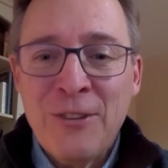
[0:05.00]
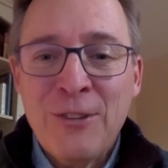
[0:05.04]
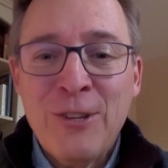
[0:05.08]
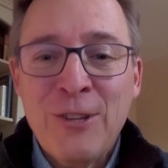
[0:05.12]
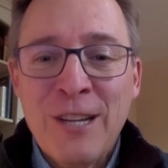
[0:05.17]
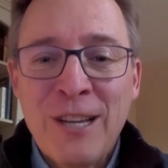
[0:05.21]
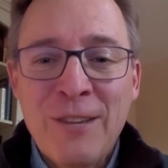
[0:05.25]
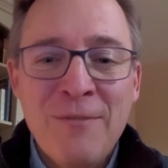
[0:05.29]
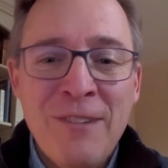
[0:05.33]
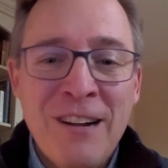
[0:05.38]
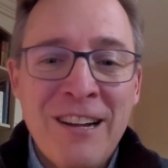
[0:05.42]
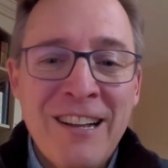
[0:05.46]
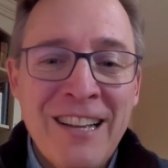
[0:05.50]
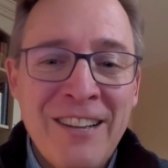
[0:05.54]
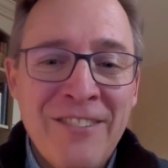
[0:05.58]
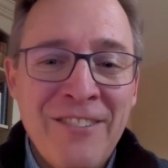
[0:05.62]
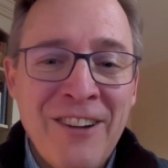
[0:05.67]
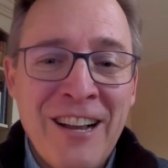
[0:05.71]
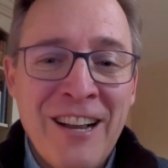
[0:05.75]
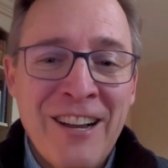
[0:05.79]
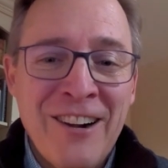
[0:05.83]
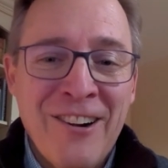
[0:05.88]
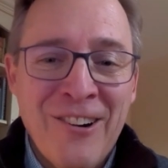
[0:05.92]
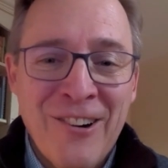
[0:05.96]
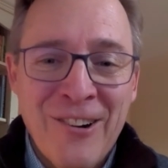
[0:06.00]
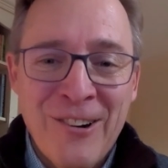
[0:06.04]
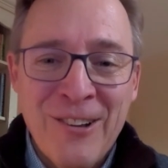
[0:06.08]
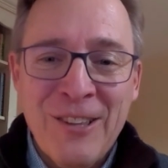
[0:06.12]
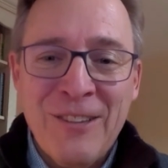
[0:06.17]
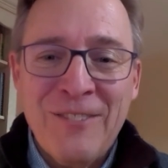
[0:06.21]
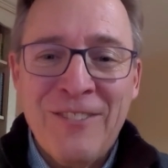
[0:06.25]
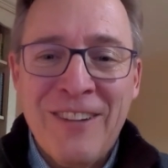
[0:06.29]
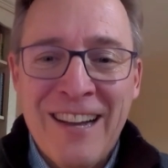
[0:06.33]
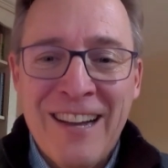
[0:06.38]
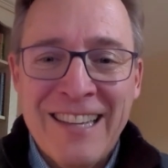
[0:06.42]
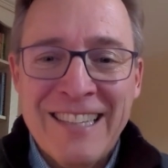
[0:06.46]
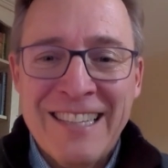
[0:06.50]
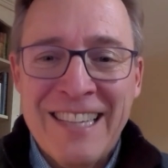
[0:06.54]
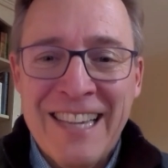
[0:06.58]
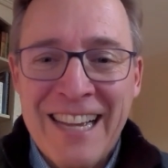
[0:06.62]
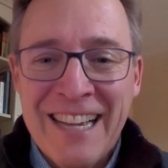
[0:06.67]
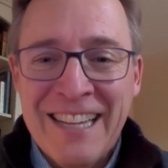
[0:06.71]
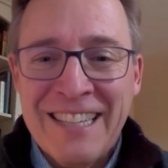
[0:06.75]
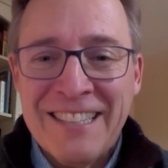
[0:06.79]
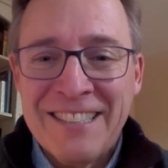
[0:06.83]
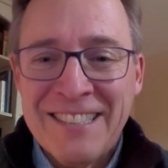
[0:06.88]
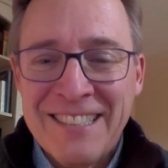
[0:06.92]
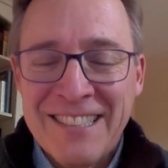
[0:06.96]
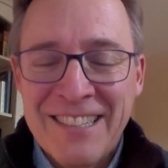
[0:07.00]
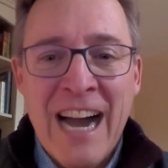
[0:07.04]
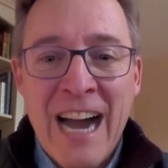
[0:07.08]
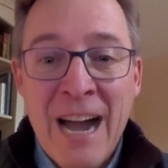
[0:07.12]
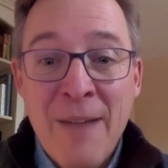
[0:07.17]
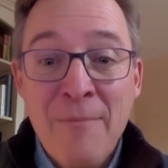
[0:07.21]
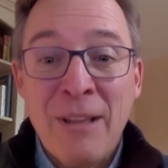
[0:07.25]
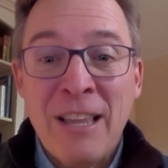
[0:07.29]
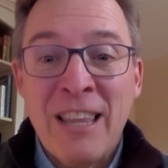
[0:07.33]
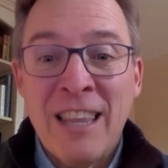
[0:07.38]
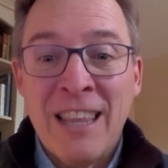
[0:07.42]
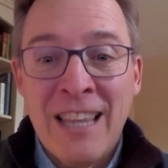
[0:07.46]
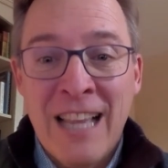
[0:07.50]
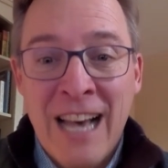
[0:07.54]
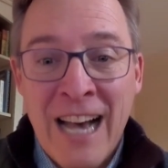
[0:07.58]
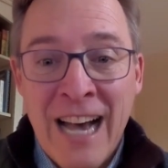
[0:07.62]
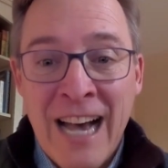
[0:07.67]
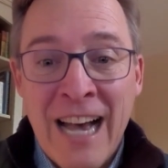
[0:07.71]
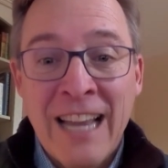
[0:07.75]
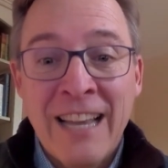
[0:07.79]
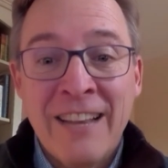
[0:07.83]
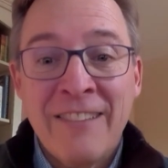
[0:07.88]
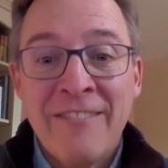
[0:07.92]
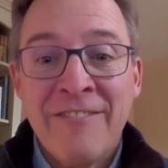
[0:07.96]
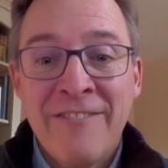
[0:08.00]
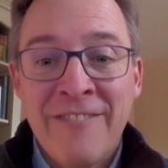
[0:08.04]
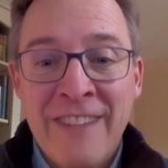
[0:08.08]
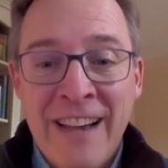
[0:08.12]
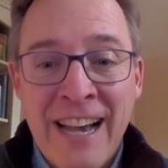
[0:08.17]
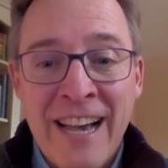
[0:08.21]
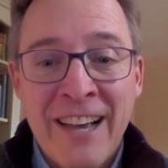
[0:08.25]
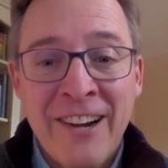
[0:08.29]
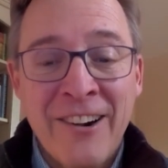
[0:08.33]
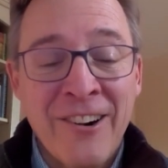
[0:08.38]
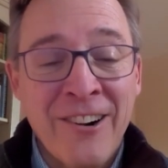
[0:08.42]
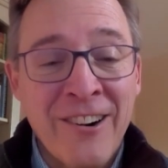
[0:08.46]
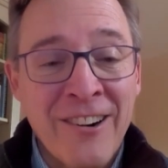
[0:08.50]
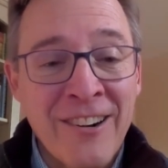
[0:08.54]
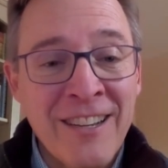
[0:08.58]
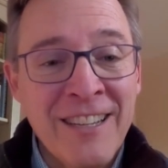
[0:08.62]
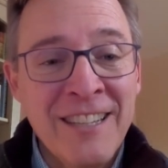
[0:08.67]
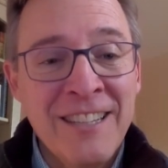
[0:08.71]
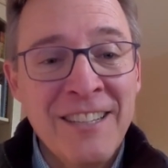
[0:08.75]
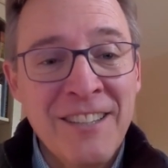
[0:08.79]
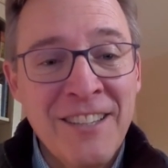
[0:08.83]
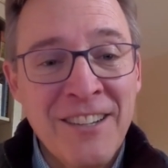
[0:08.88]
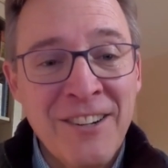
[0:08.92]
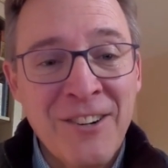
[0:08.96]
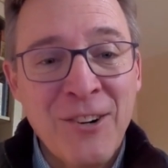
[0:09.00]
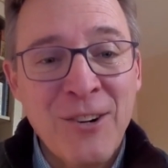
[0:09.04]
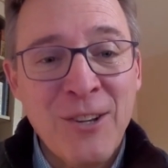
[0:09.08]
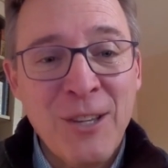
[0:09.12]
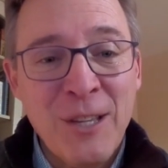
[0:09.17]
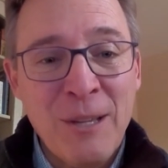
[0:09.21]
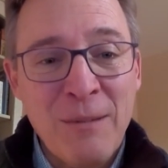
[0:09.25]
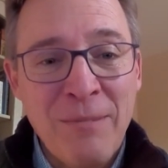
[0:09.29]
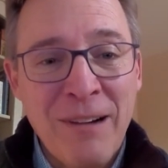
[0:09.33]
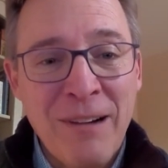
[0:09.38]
you look at our early podcasts, I'm a lot fatter in the early